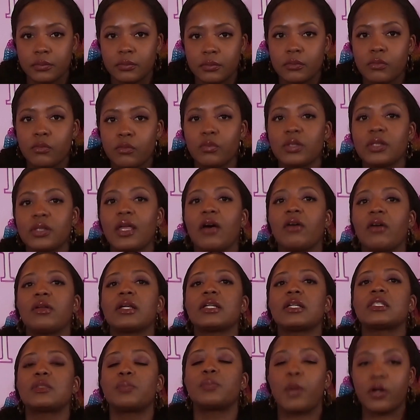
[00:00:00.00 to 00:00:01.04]
Without
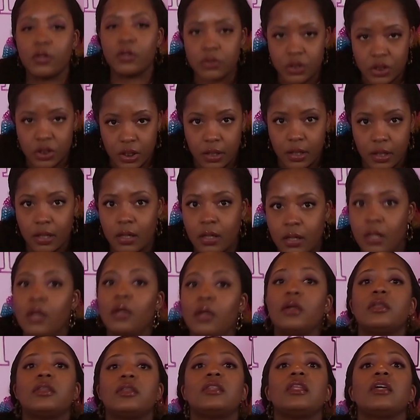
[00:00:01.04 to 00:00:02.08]
exposure,
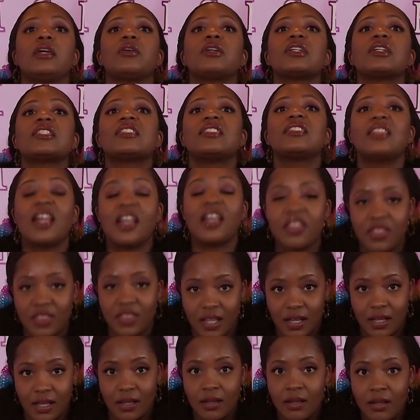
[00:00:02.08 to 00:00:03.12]
there is
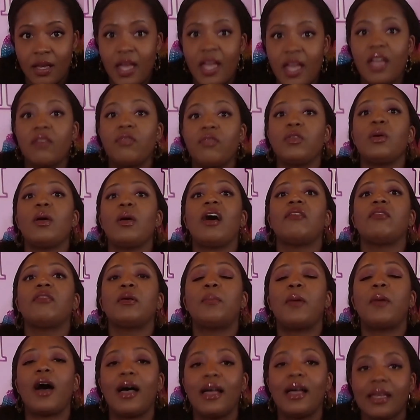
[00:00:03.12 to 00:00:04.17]
nothing. If you have a
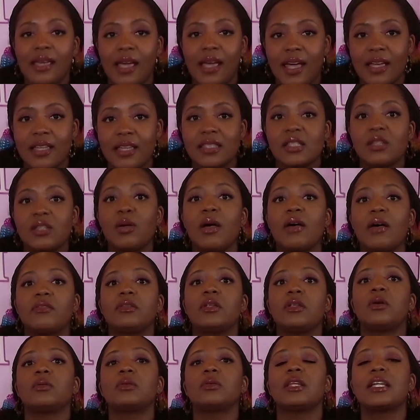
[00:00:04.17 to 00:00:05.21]
podcast and you have no
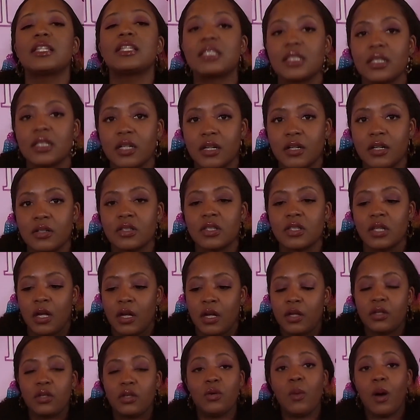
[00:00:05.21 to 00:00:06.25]
listeners,
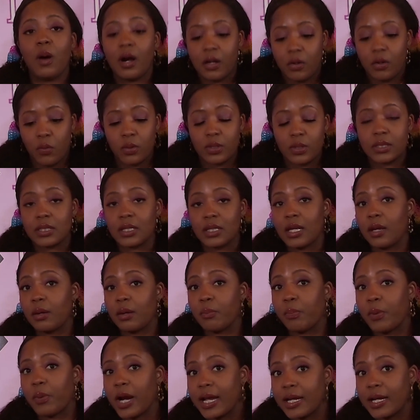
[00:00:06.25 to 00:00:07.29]
you aren't going to get
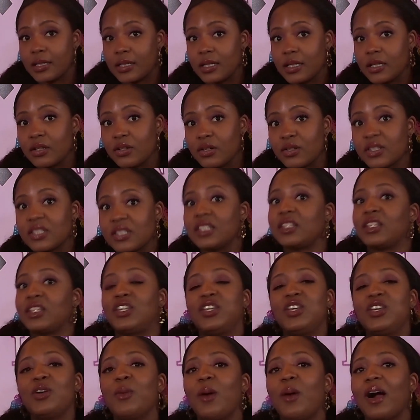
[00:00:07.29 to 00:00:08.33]
brand deals.
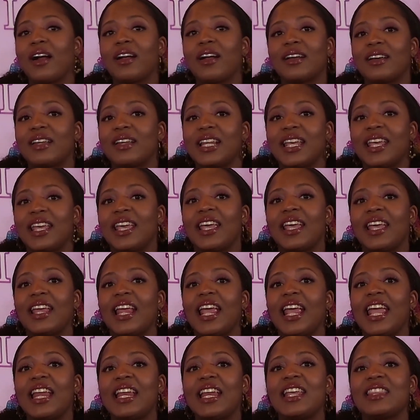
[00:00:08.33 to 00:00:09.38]
You aren't going to get
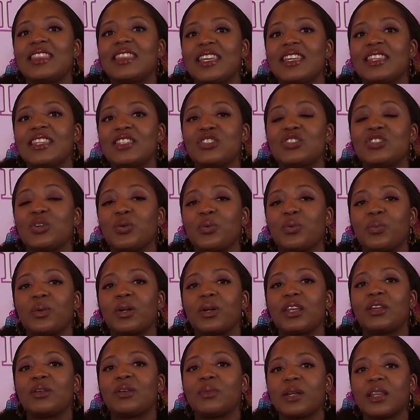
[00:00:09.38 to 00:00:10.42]
anything that you're really,
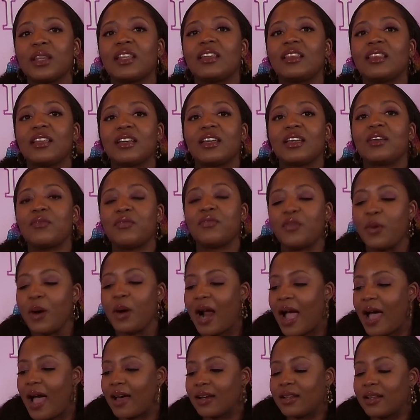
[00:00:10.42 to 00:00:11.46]
really looking for
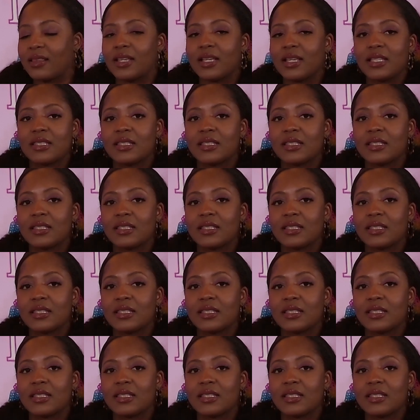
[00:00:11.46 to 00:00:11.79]
out of this.